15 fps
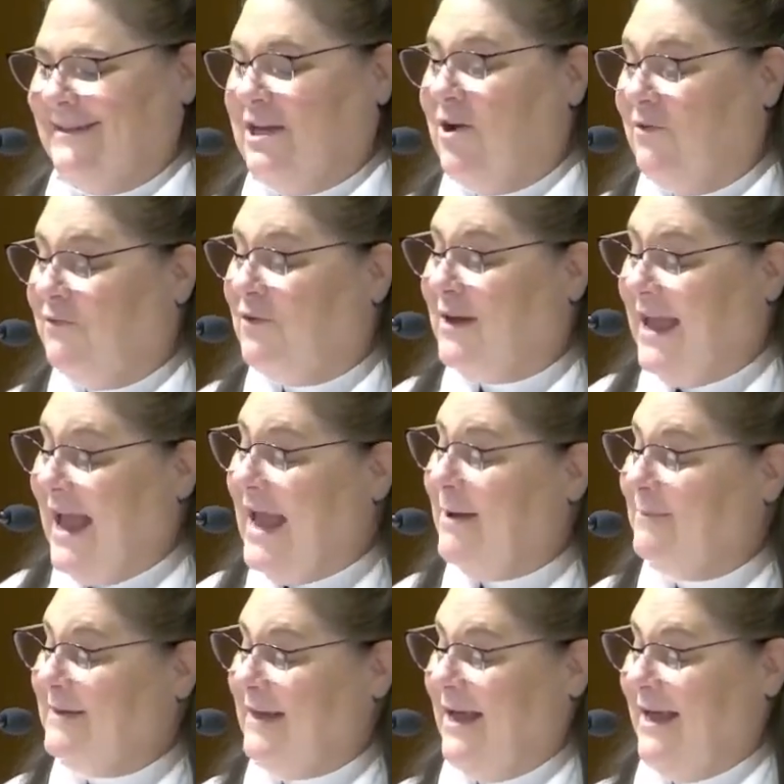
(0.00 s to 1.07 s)
He
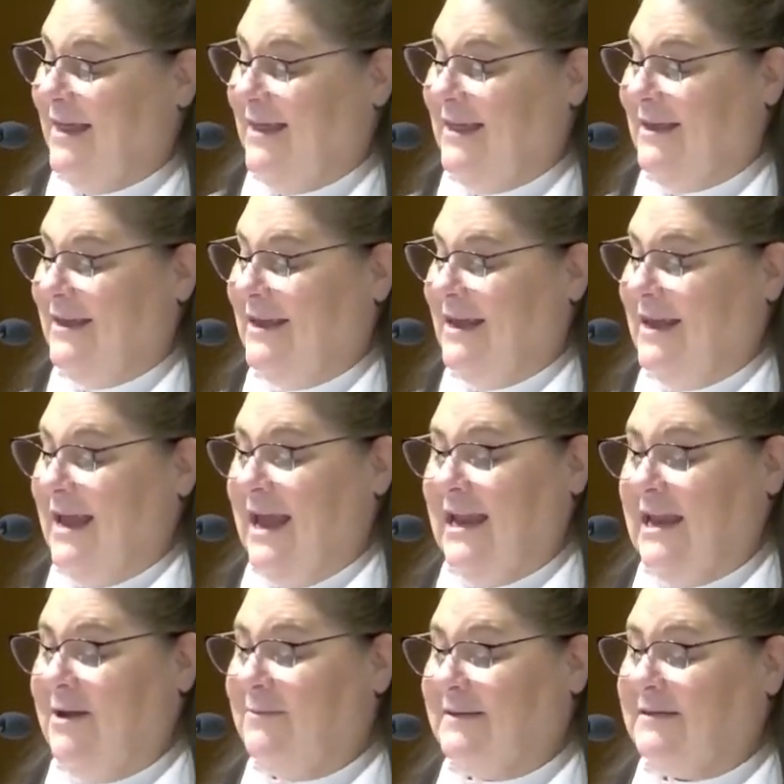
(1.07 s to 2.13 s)
overcame death and
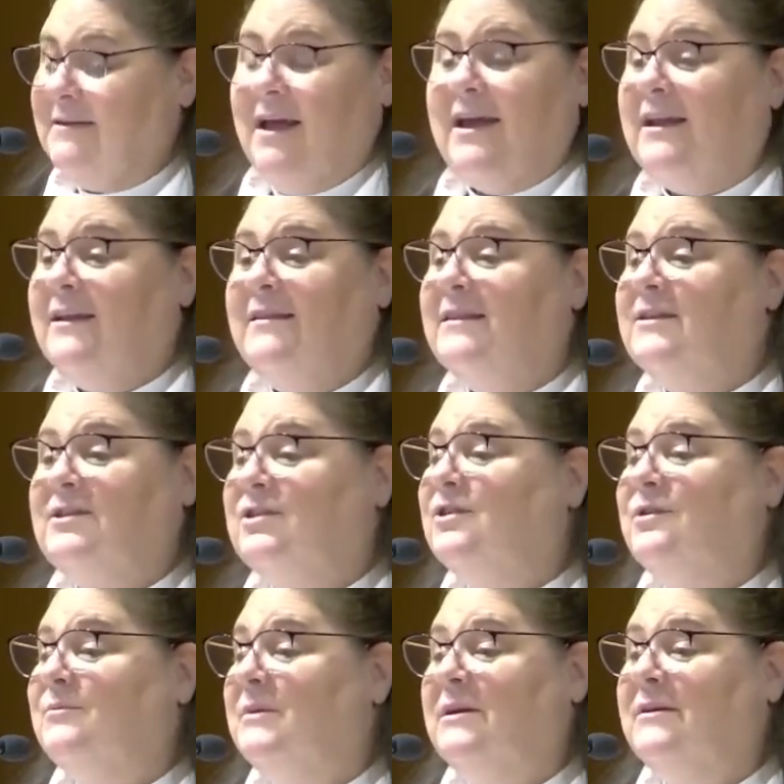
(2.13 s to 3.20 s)
he was not in the
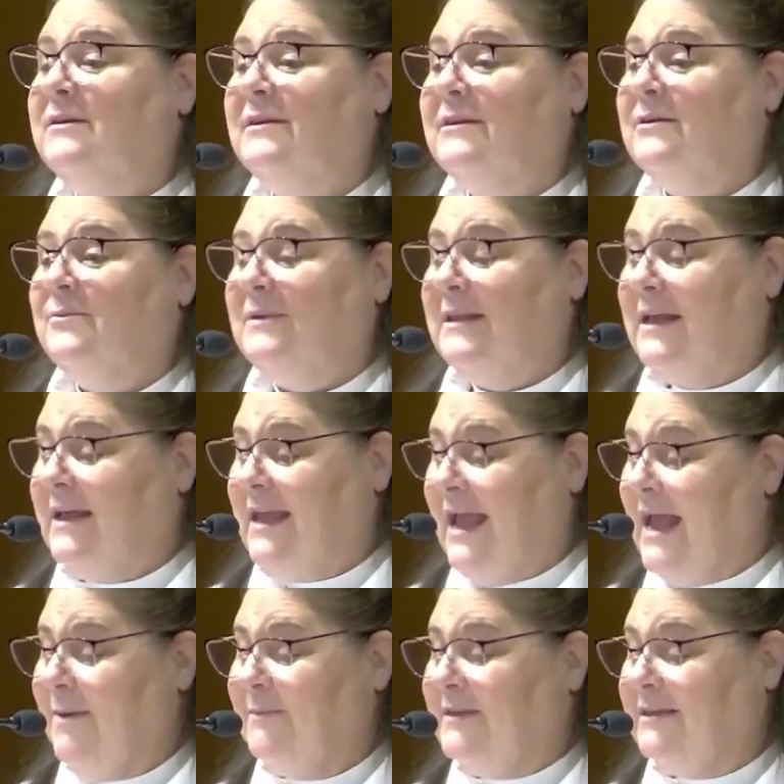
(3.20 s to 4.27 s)
tomb when they
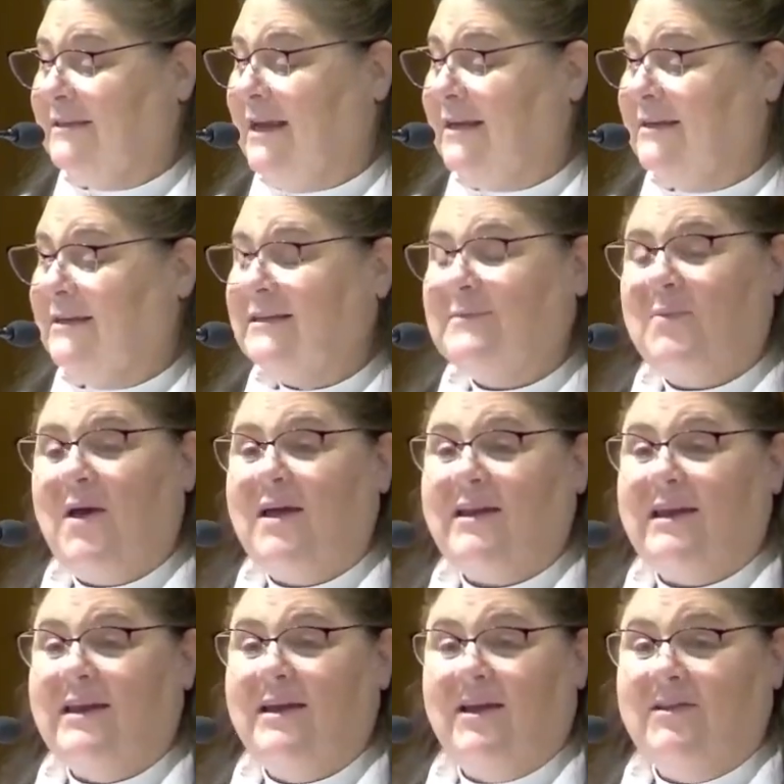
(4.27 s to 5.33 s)
came to tend his
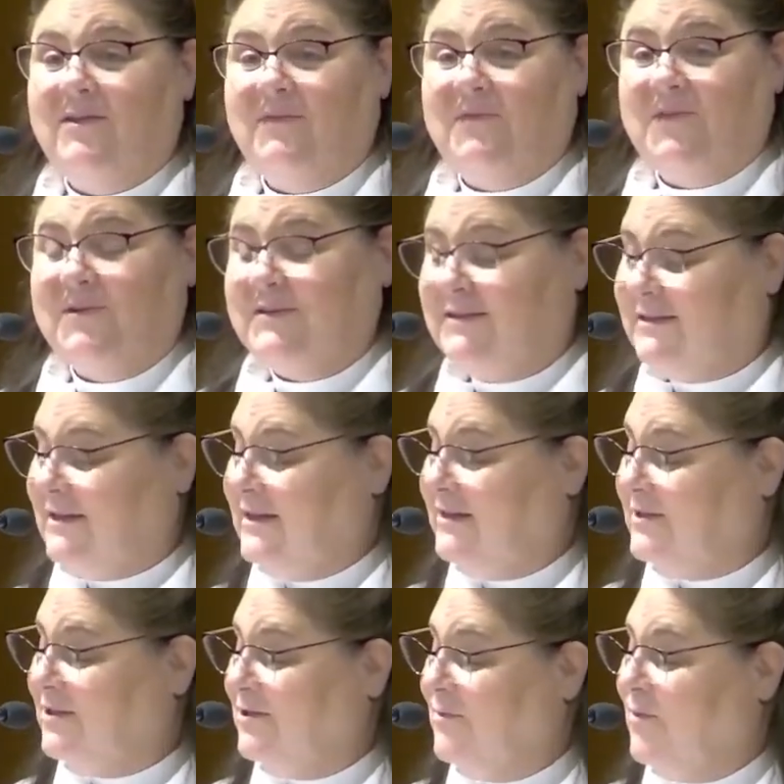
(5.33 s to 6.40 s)
body on the first
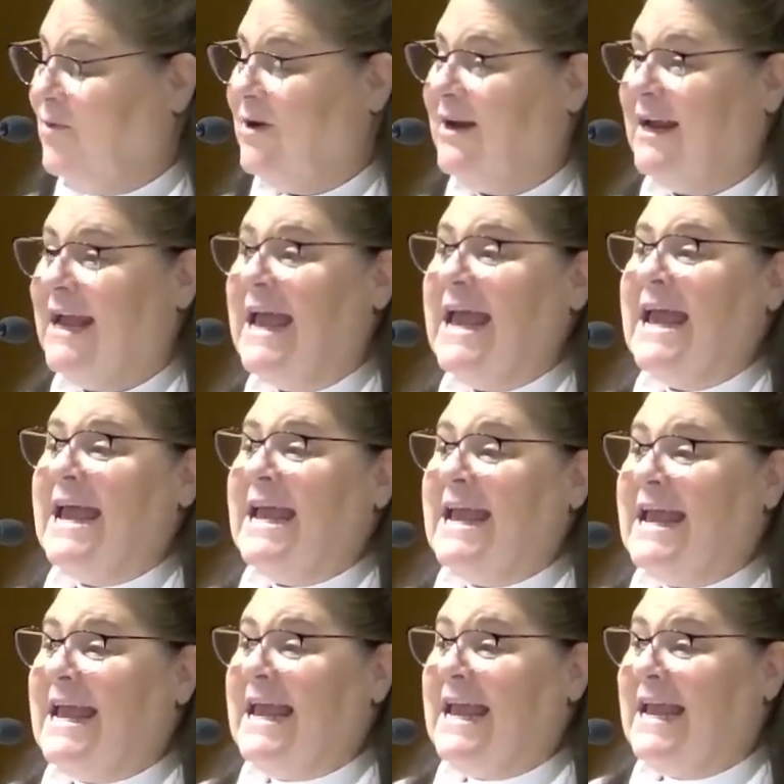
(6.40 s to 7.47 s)
Easter morning.
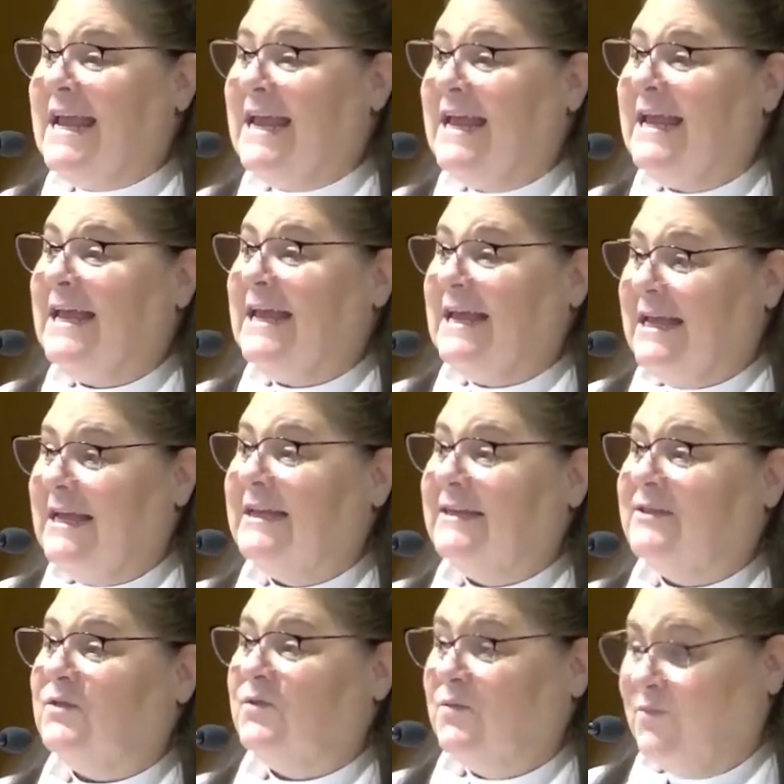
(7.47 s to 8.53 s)
He
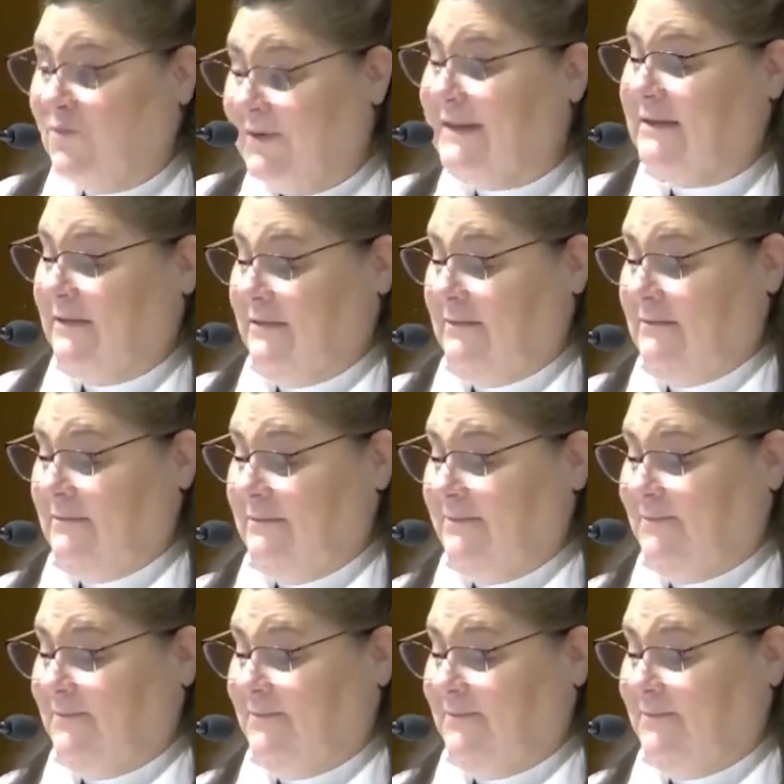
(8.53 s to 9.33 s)
is risen.